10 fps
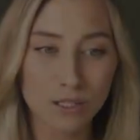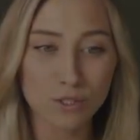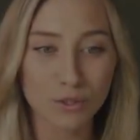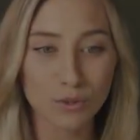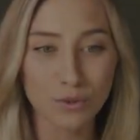
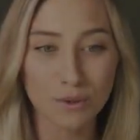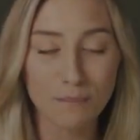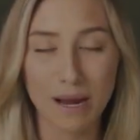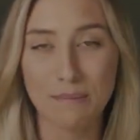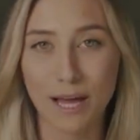into
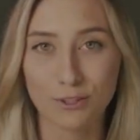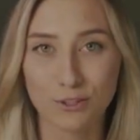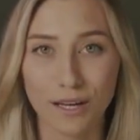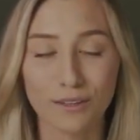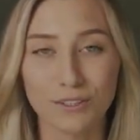my
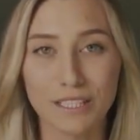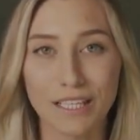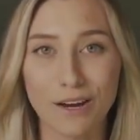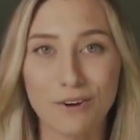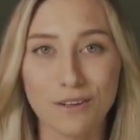BatchDialer
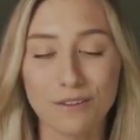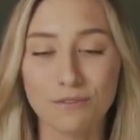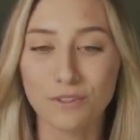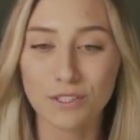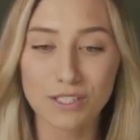account, and the
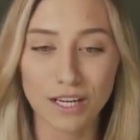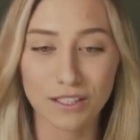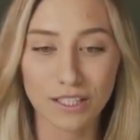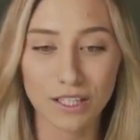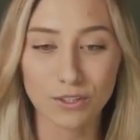first
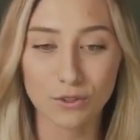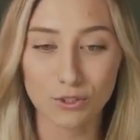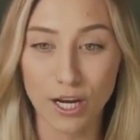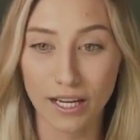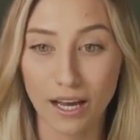area you'll
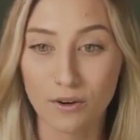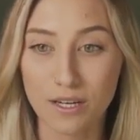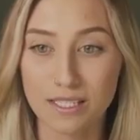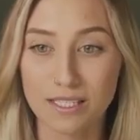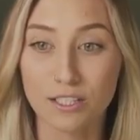check out
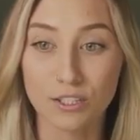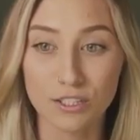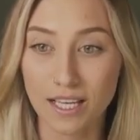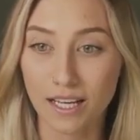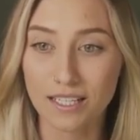is in your
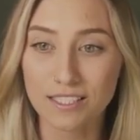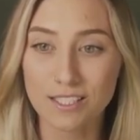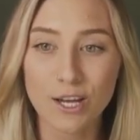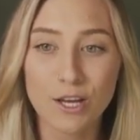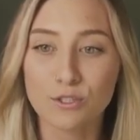settings.
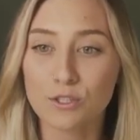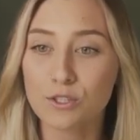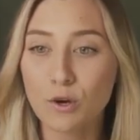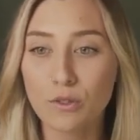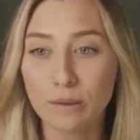So
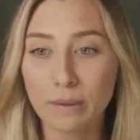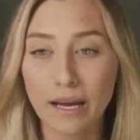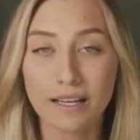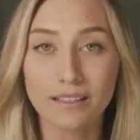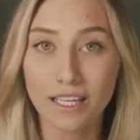just go there
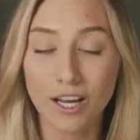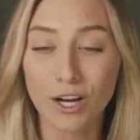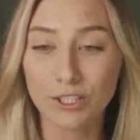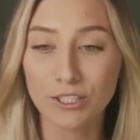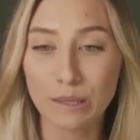by clicking
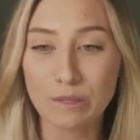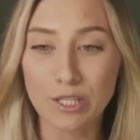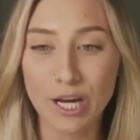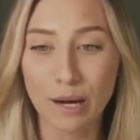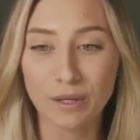on your name in the
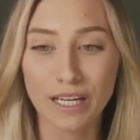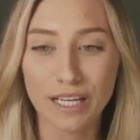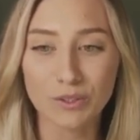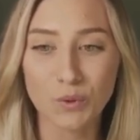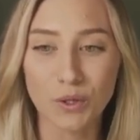top right
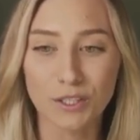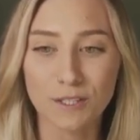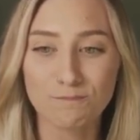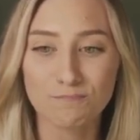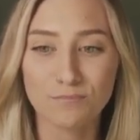hand
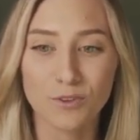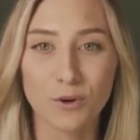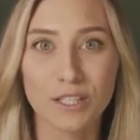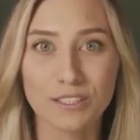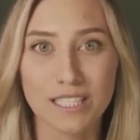corner. Go
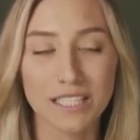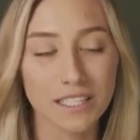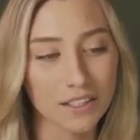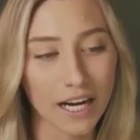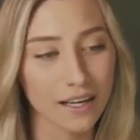here to the
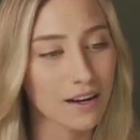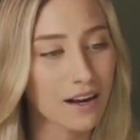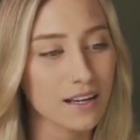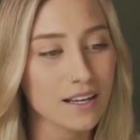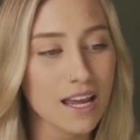gear
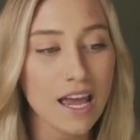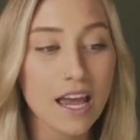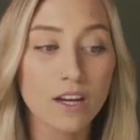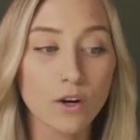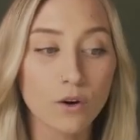icon
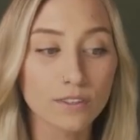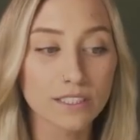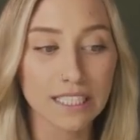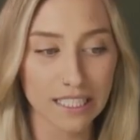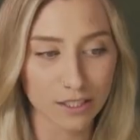and over
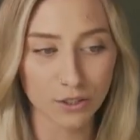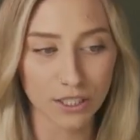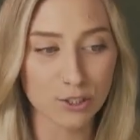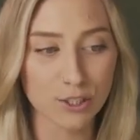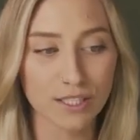to
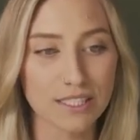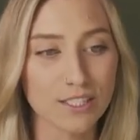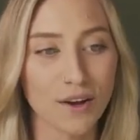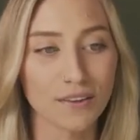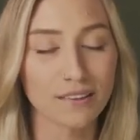integrations
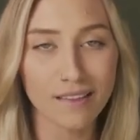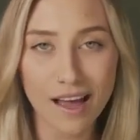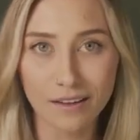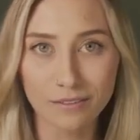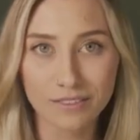on the
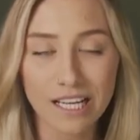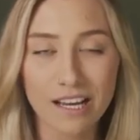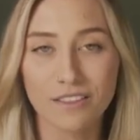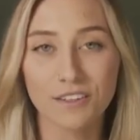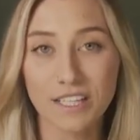left.
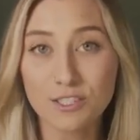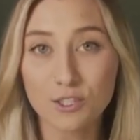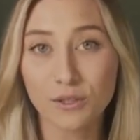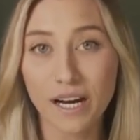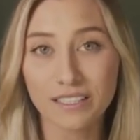There is a
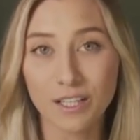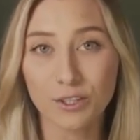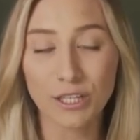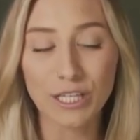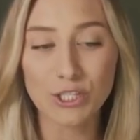direct
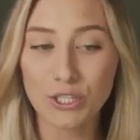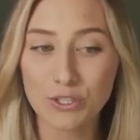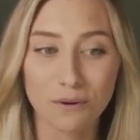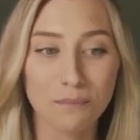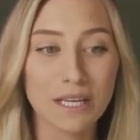integration,
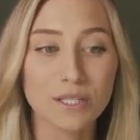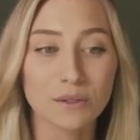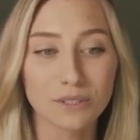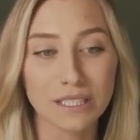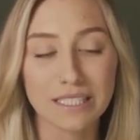so it makes it
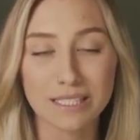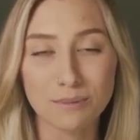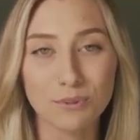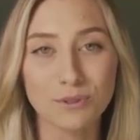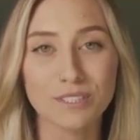really
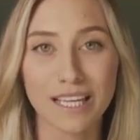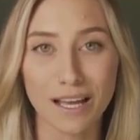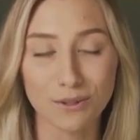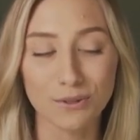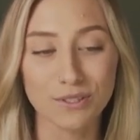simple to
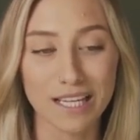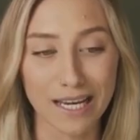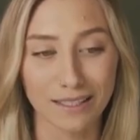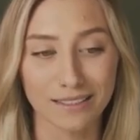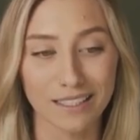get those
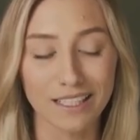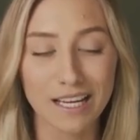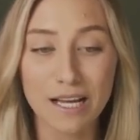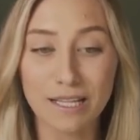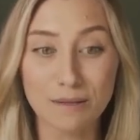connected.
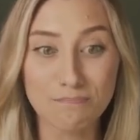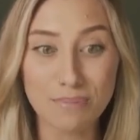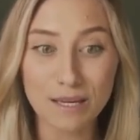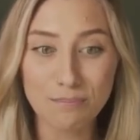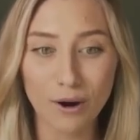The
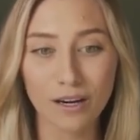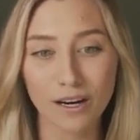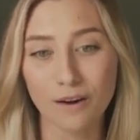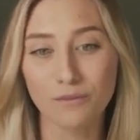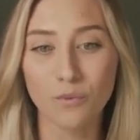big part
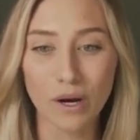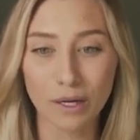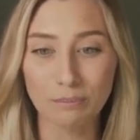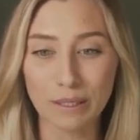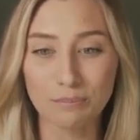of
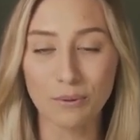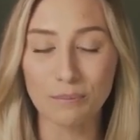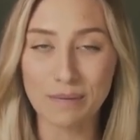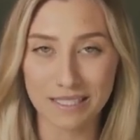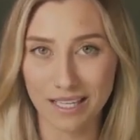where people
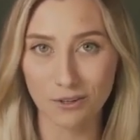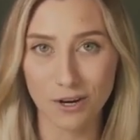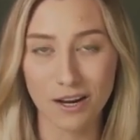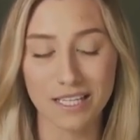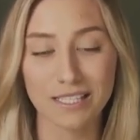miss out
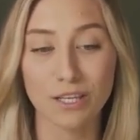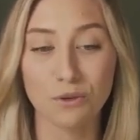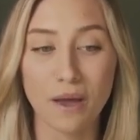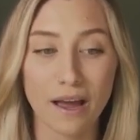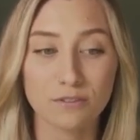on is that you
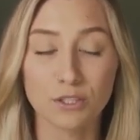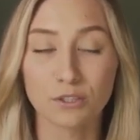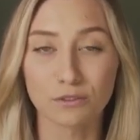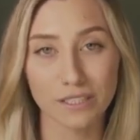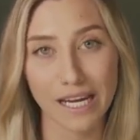have to
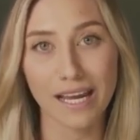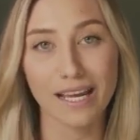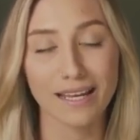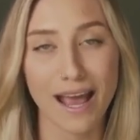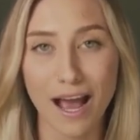create
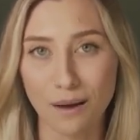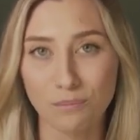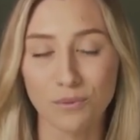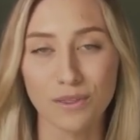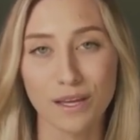an
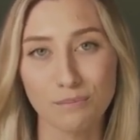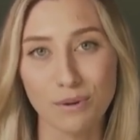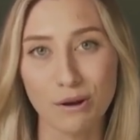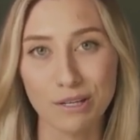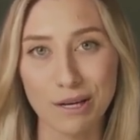app within
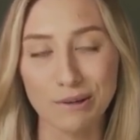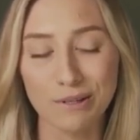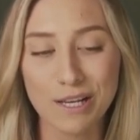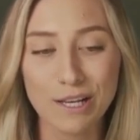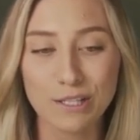Podio.
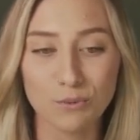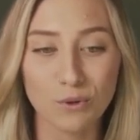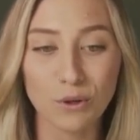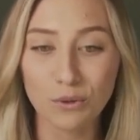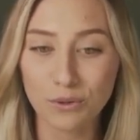So
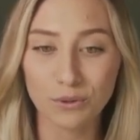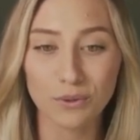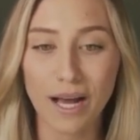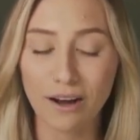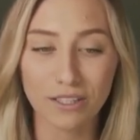we'll go
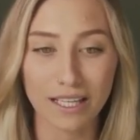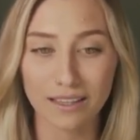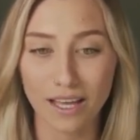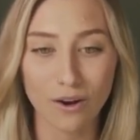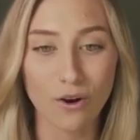through how to
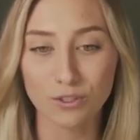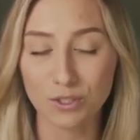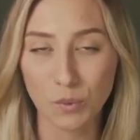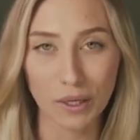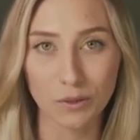get that all
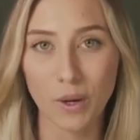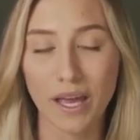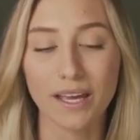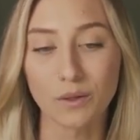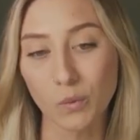squared
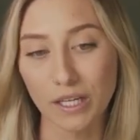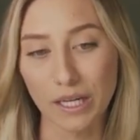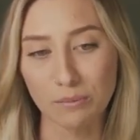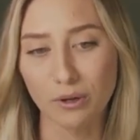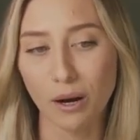away and
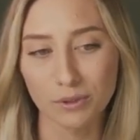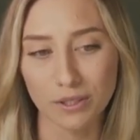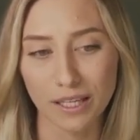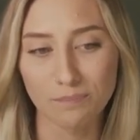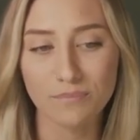working
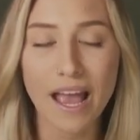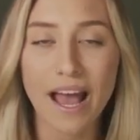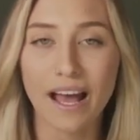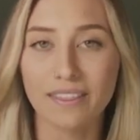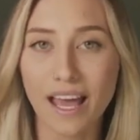properly.
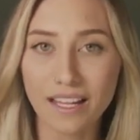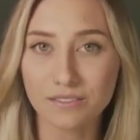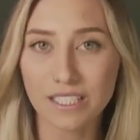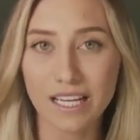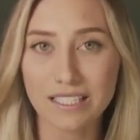At the end of
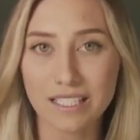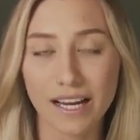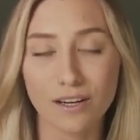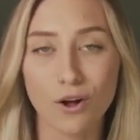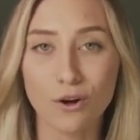today's
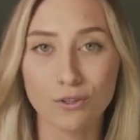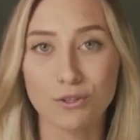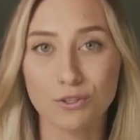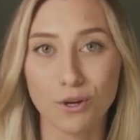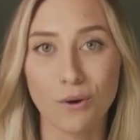guide, I'll
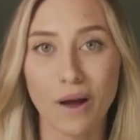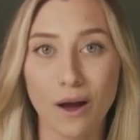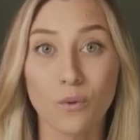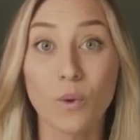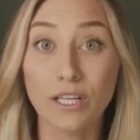also show
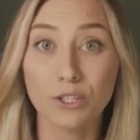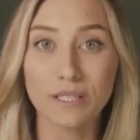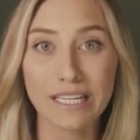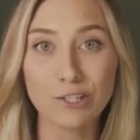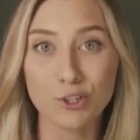how when you
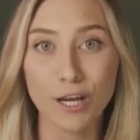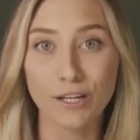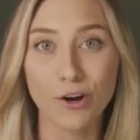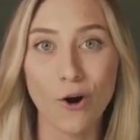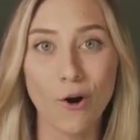initiate a
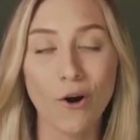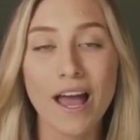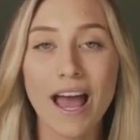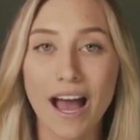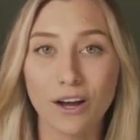call,
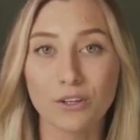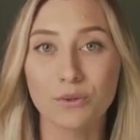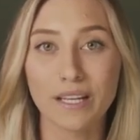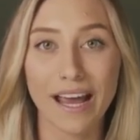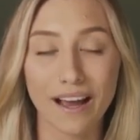how you
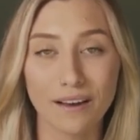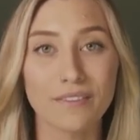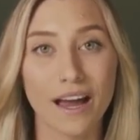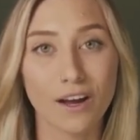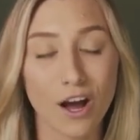can have
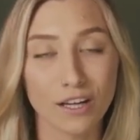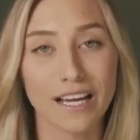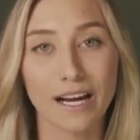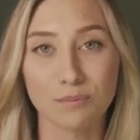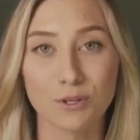that
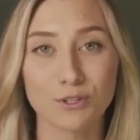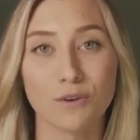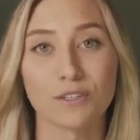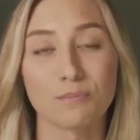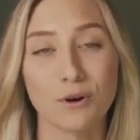contact push
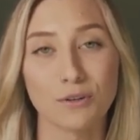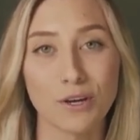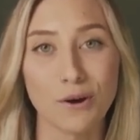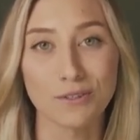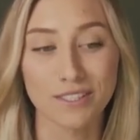over to
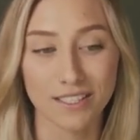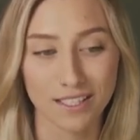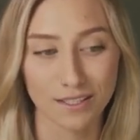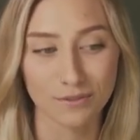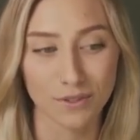Podio
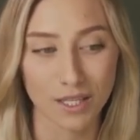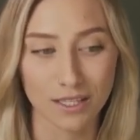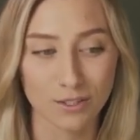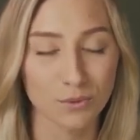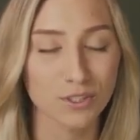successfully.
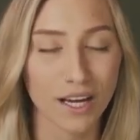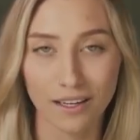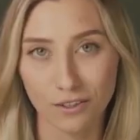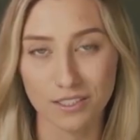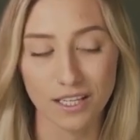So we'll tie
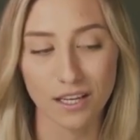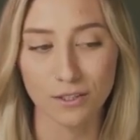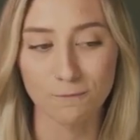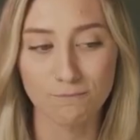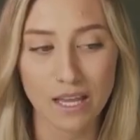it all
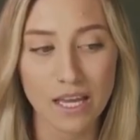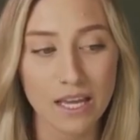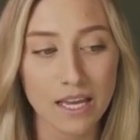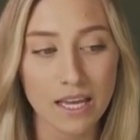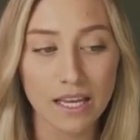together.
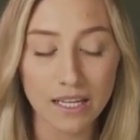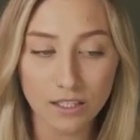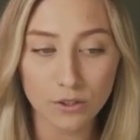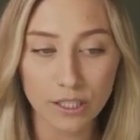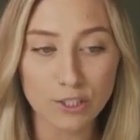In
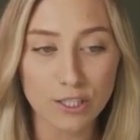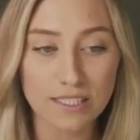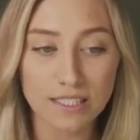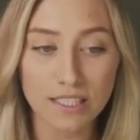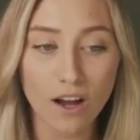
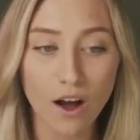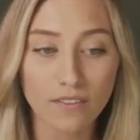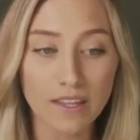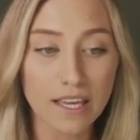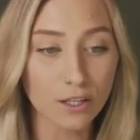integrations, click
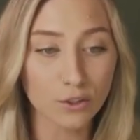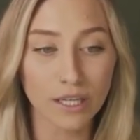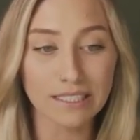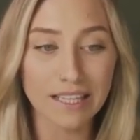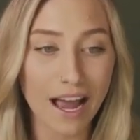on the
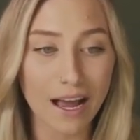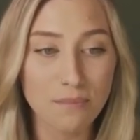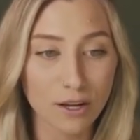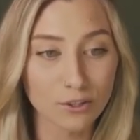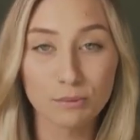integrate tab
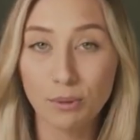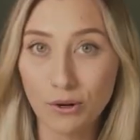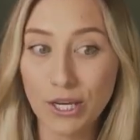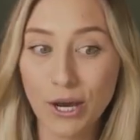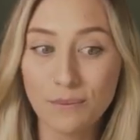under
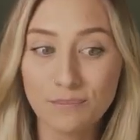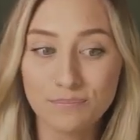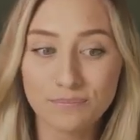Podio.